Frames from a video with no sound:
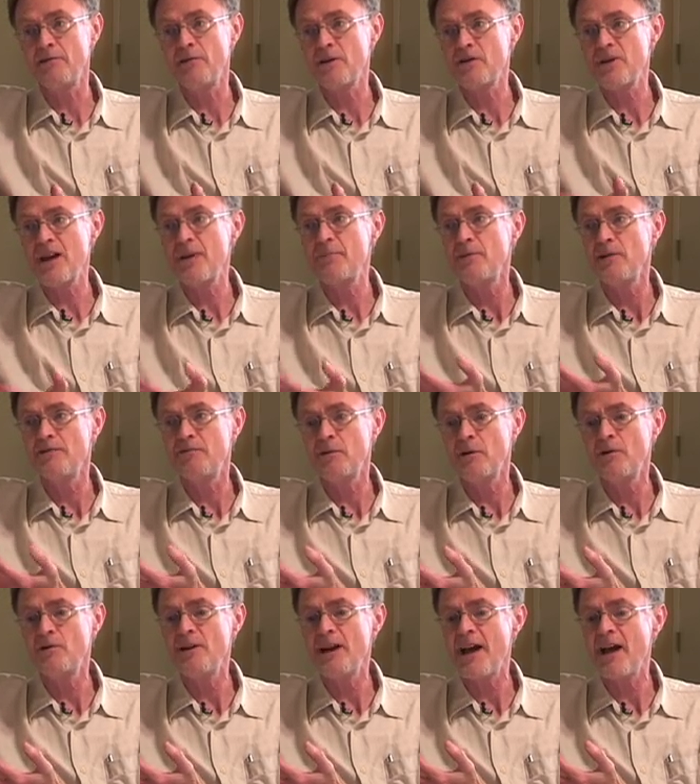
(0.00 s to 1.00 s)
For example, if
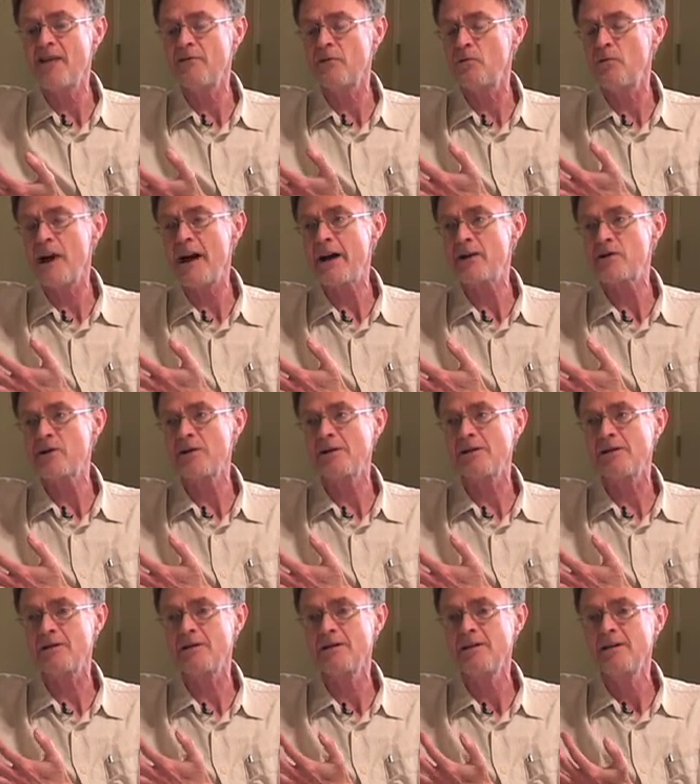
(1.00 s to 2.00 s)
we're going to have a
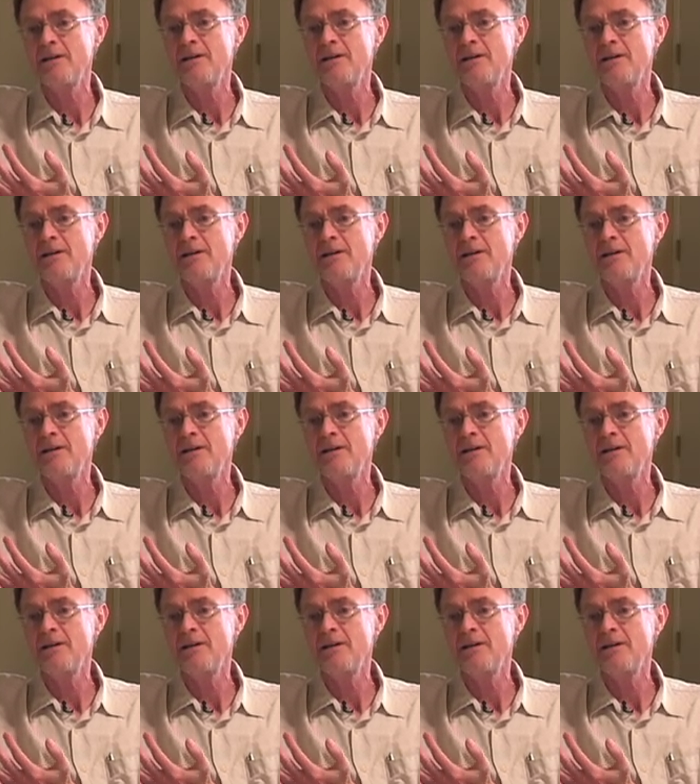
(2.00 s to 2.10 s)
rational